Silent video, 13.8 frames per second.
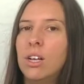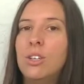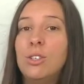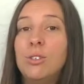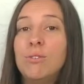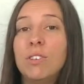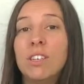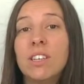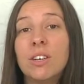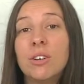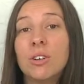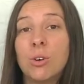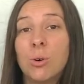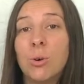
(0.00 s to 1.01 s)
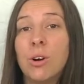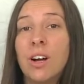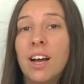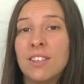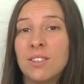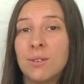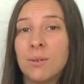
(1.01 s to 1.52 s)
Do you feel that your core
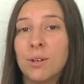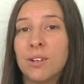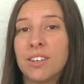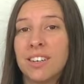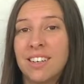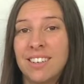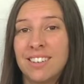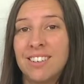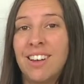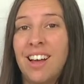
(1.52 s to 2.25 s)
has to work a little